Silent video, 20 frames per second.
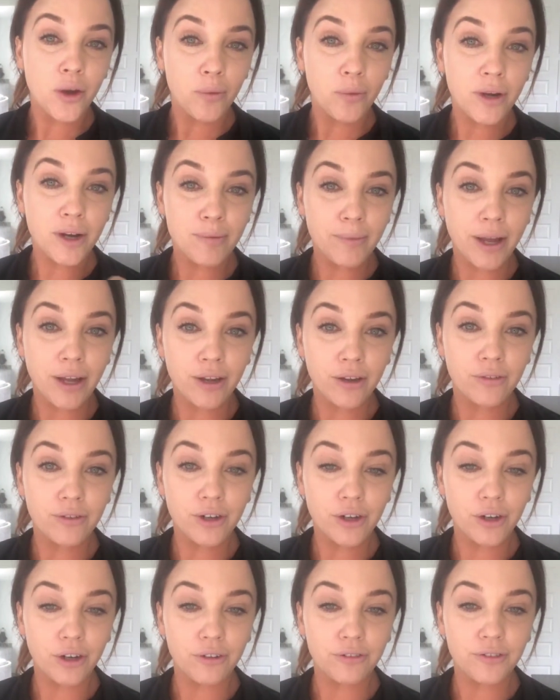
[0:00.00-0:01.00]
my
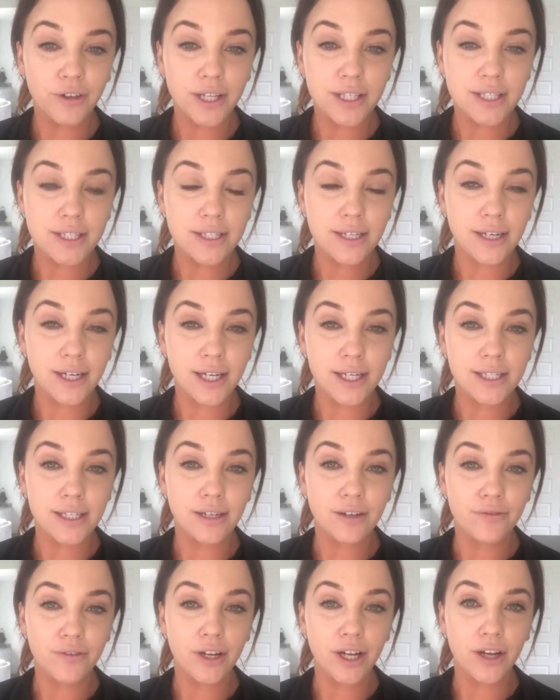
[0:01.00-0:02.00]
girlfriends today
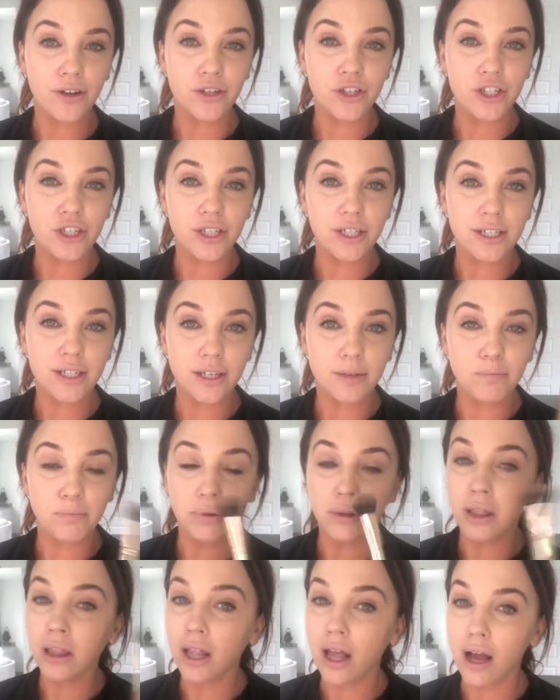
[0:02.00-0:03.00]
did a video, and she did
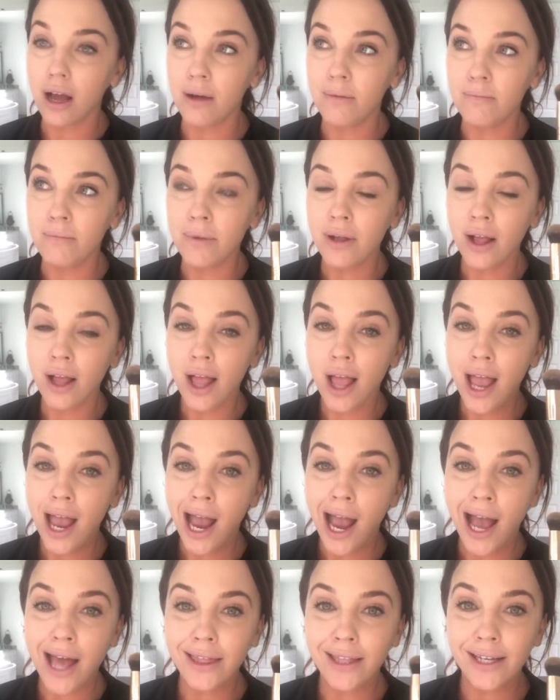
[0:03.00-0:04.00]
plum
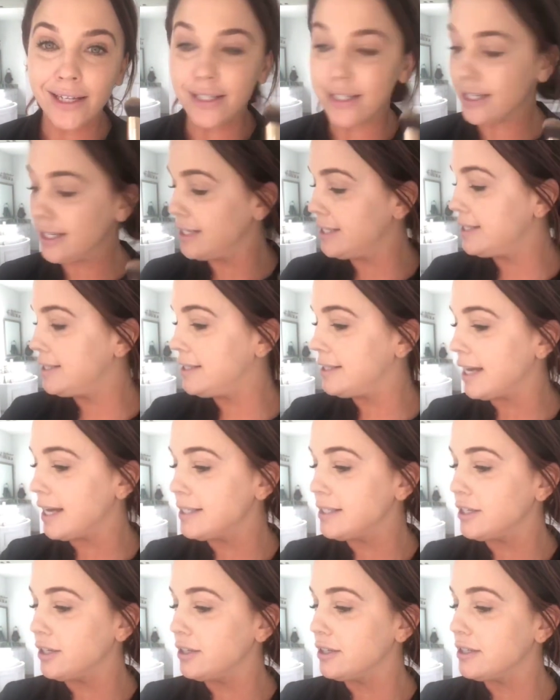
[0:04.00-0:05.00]
and then did
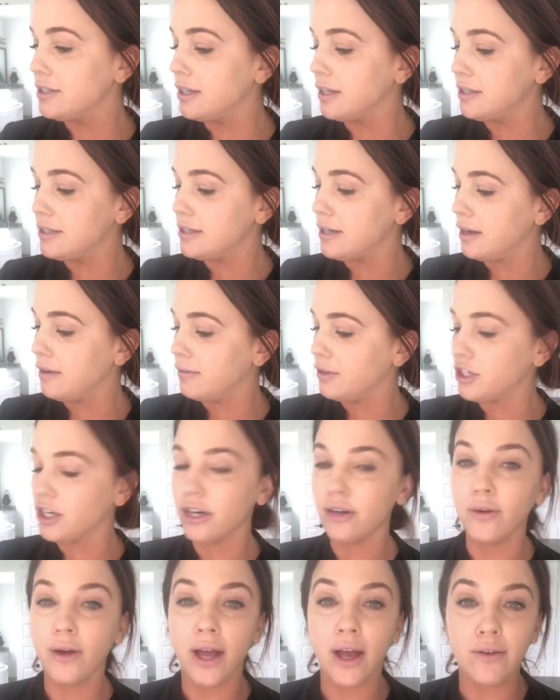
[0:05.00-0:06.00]
desert sunset, which I
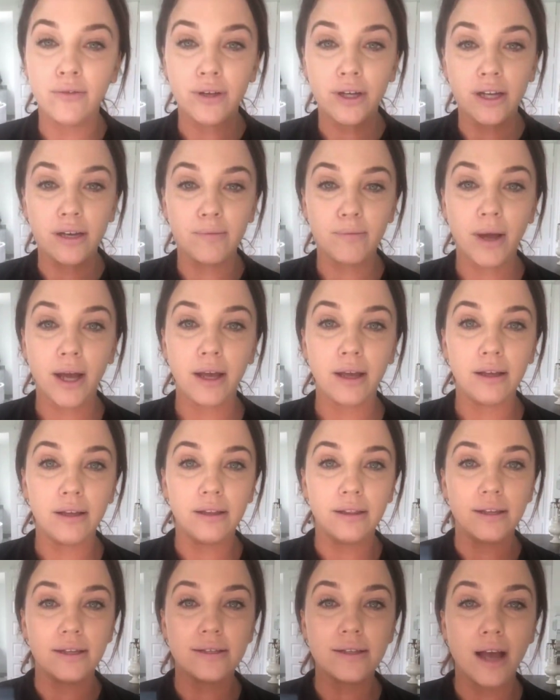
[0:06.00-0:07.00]
don't have it
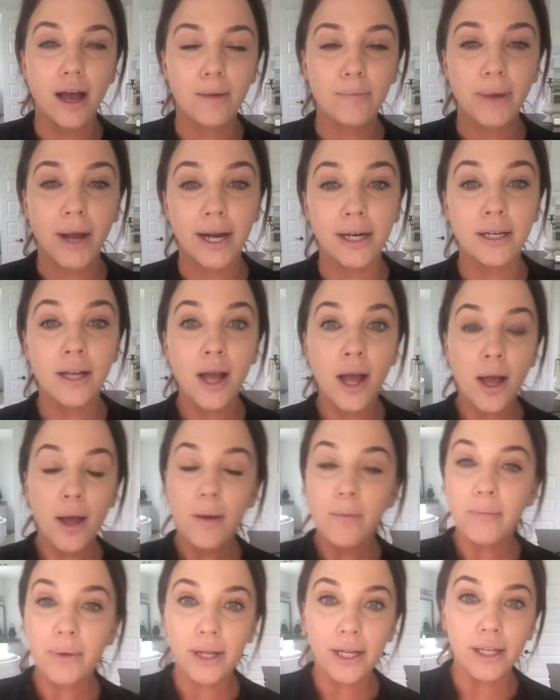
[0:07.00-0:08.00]
in this compact,
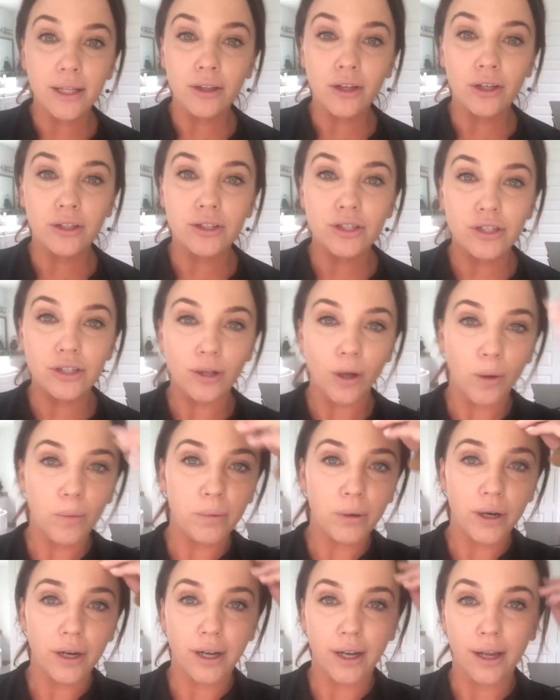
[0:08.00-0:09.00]
but it looked so
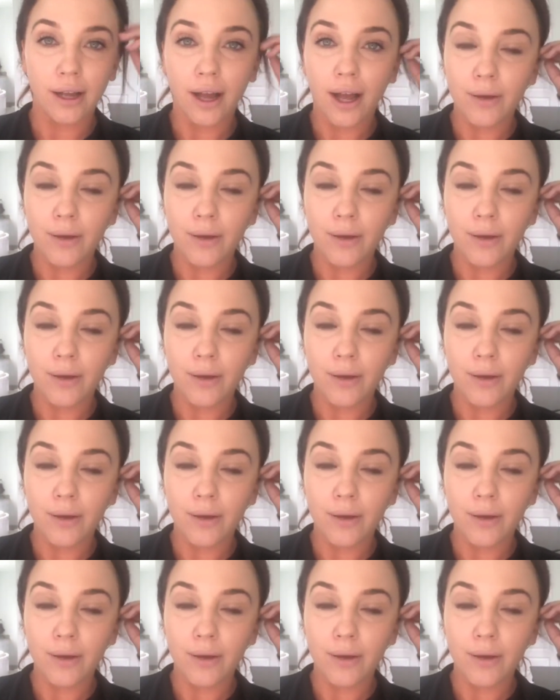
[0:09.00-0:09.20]
pretty.